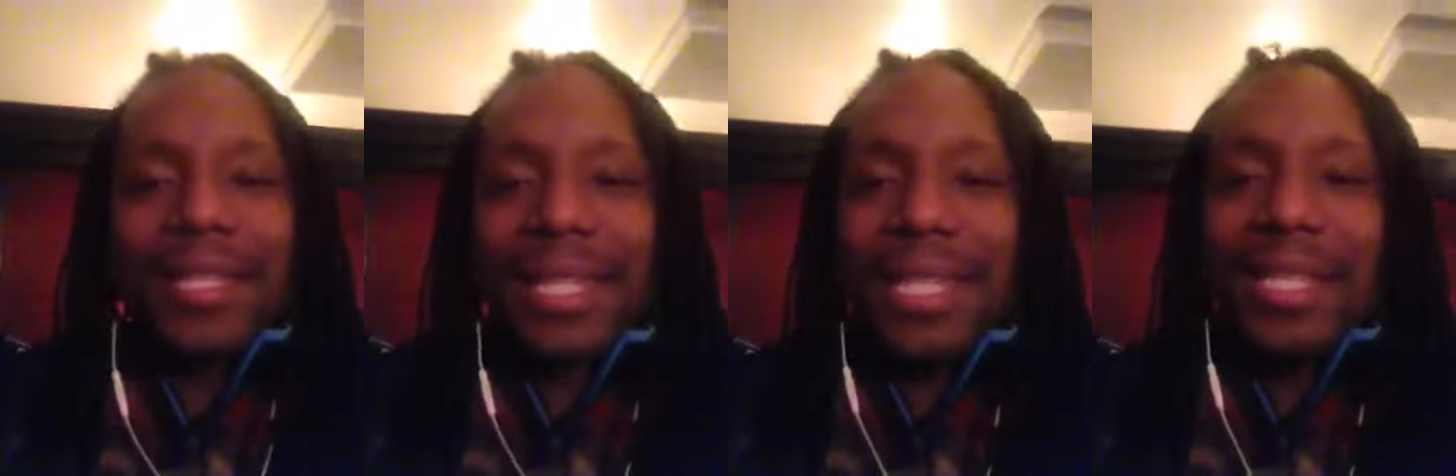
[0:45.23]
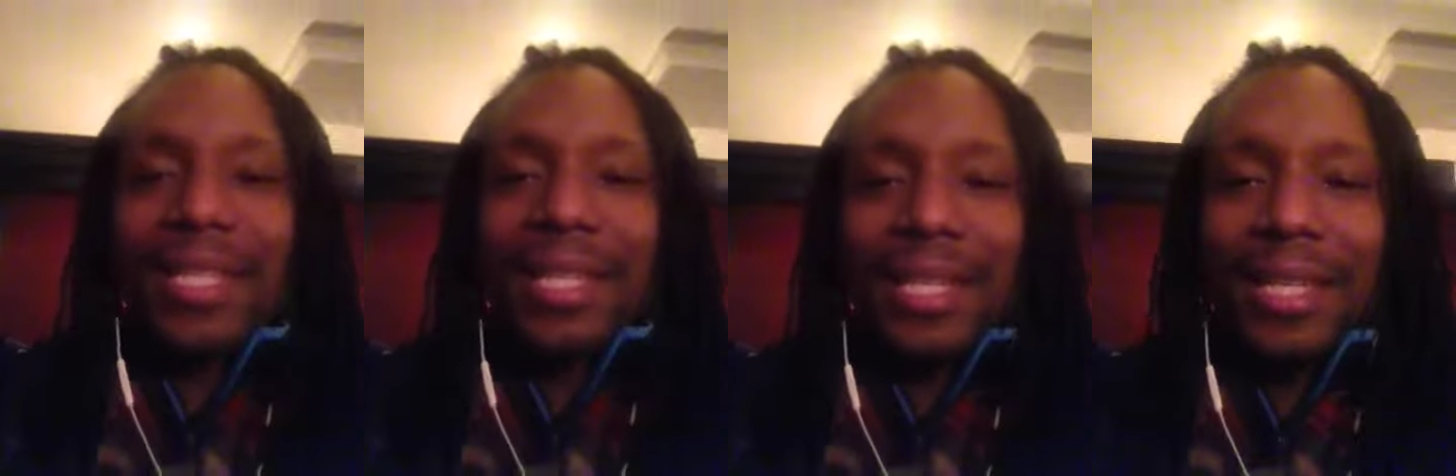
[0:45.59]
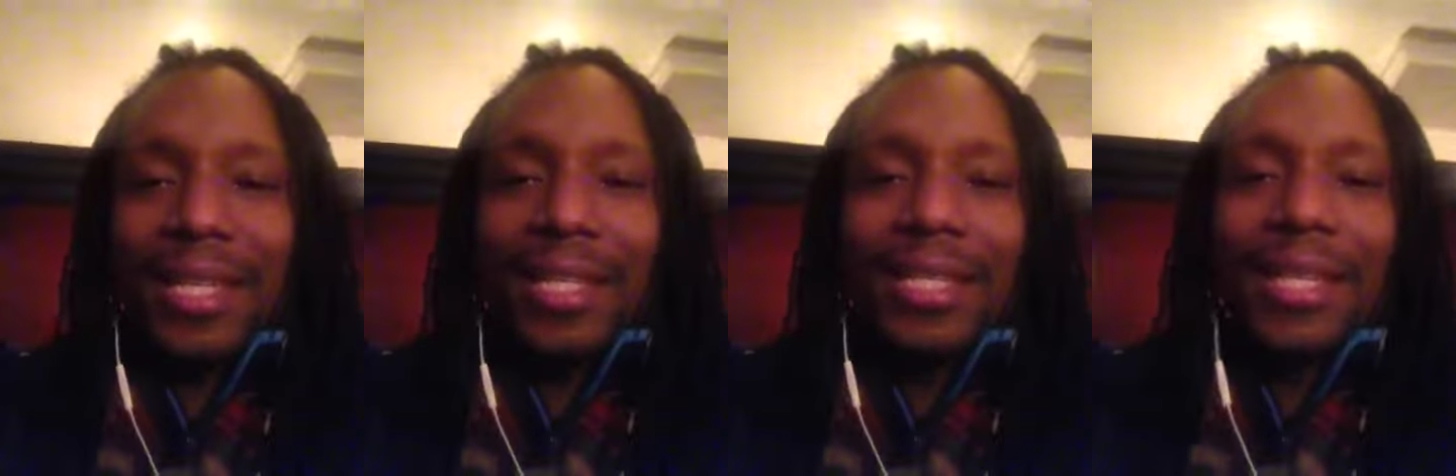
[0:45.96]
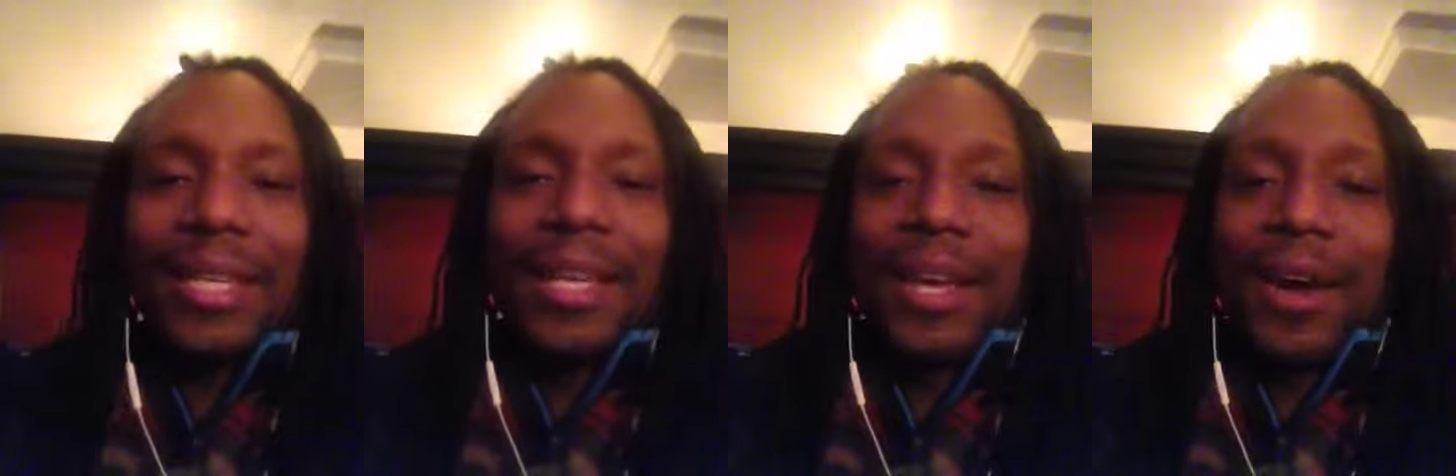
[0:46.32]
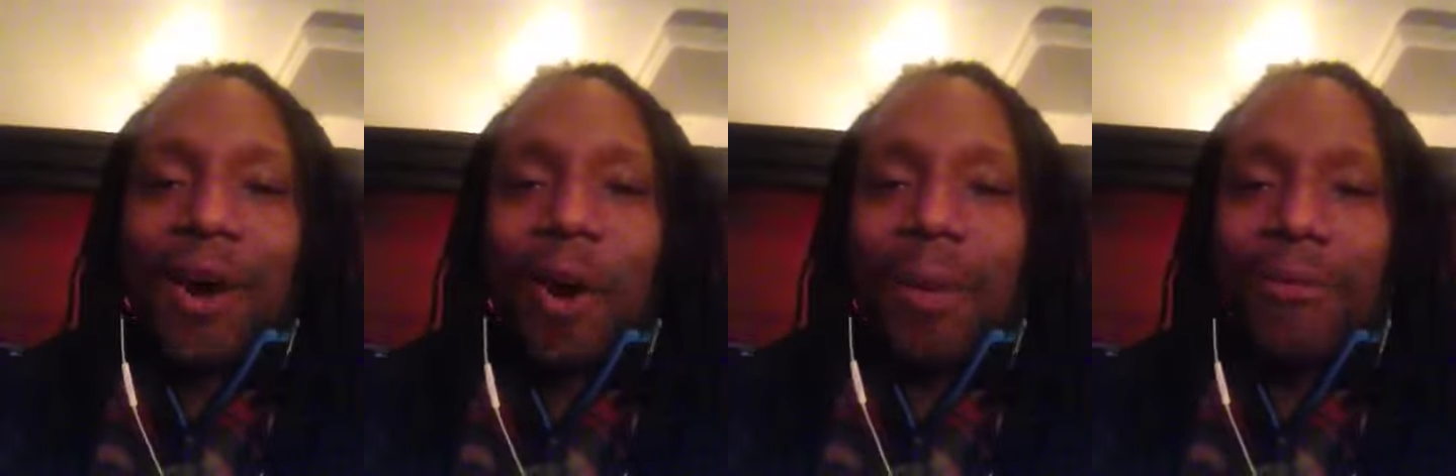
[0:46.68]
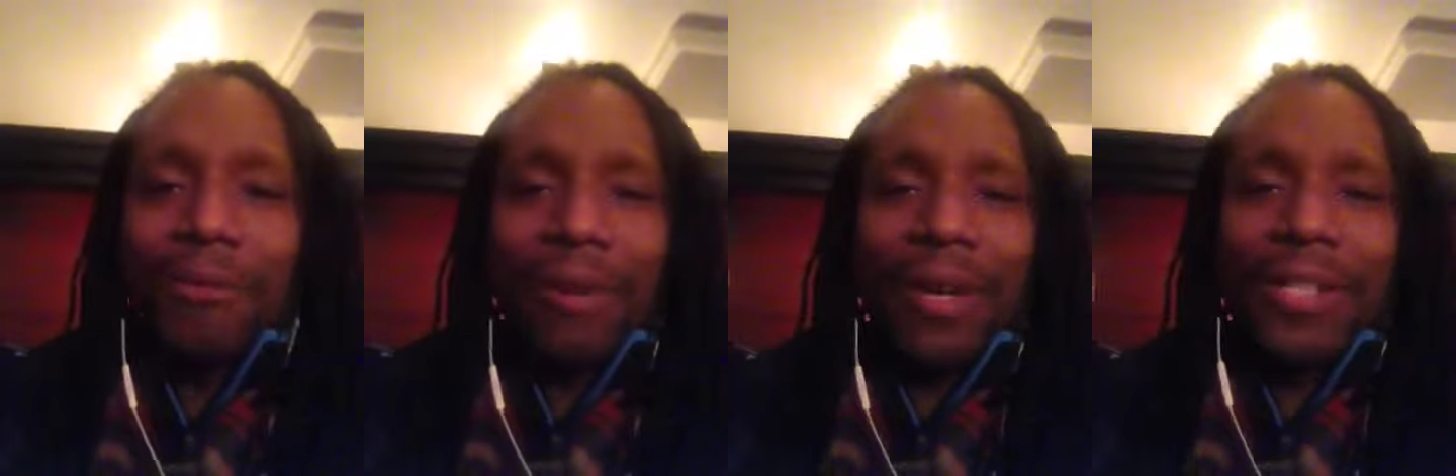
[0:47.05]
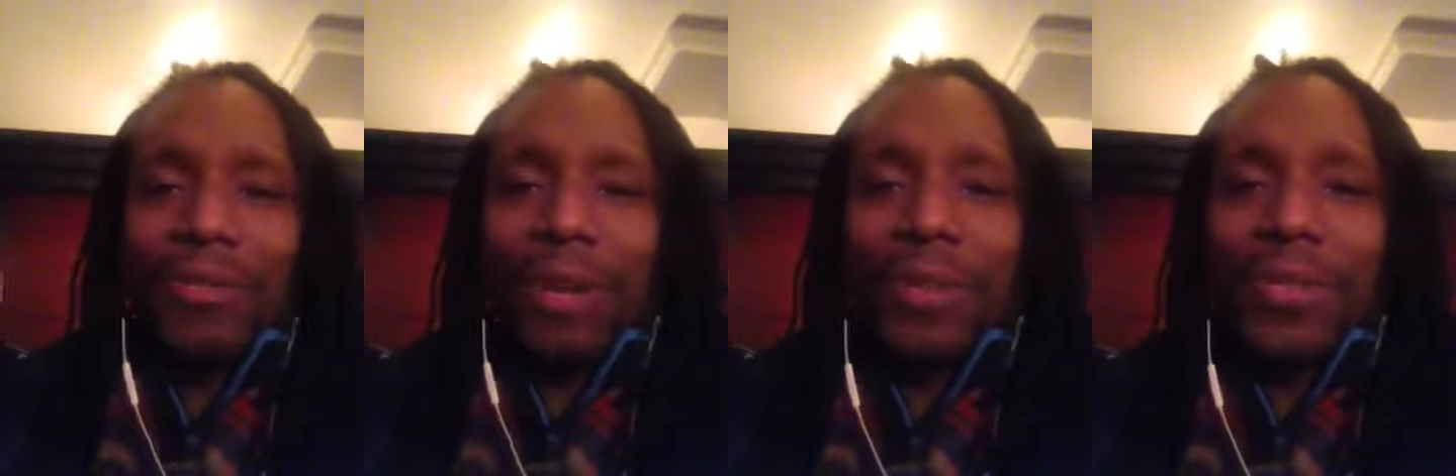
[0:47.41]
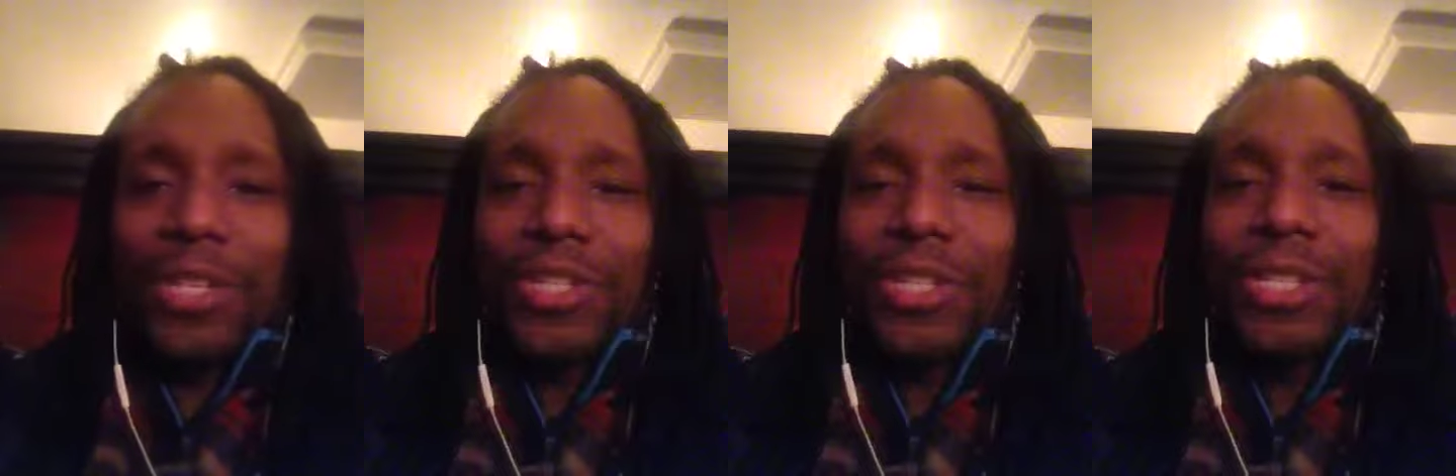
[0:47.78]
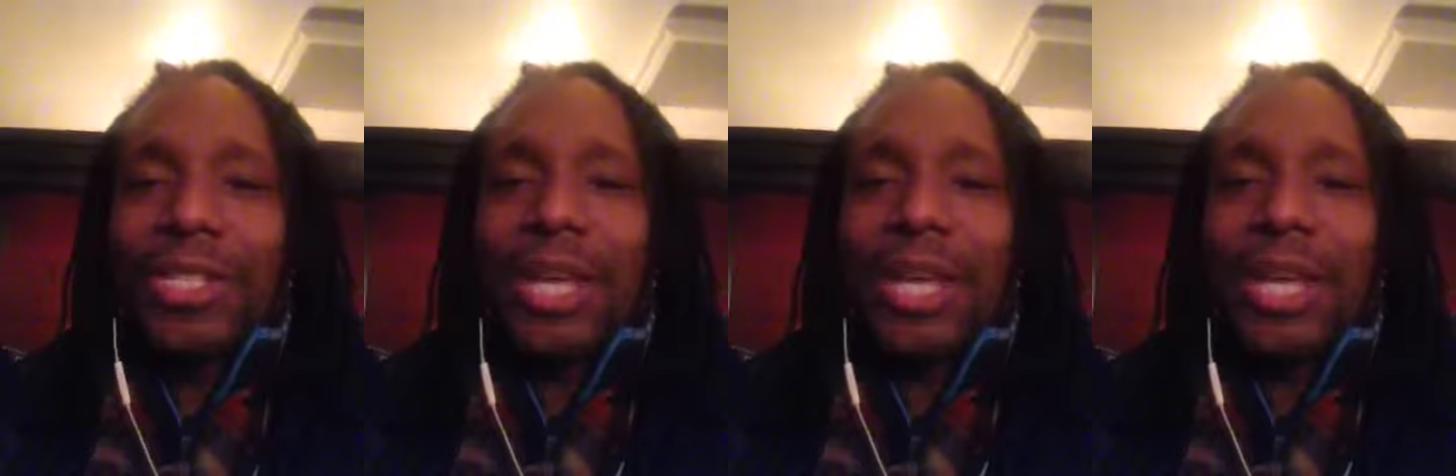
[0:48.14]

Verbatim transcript: the TN Kids, all my friends, great musicians.